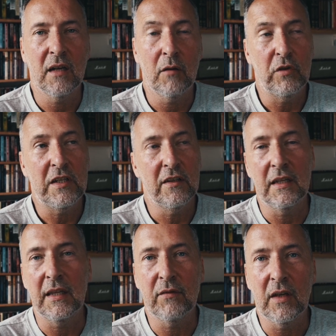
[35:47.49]

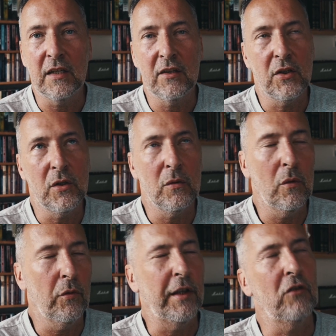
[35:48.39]
Recently, they've done it to,
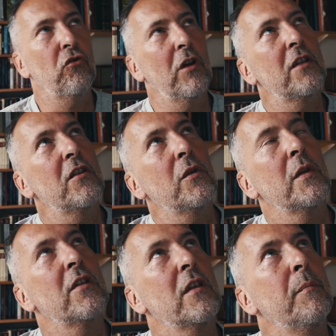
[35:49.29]
or they tried to do it
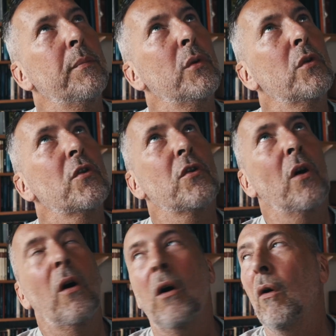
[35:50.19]
to the books
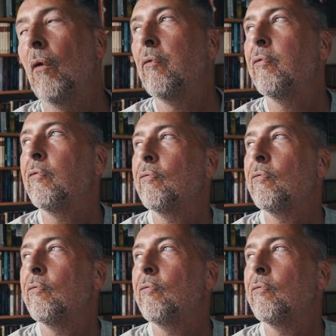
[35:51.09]
of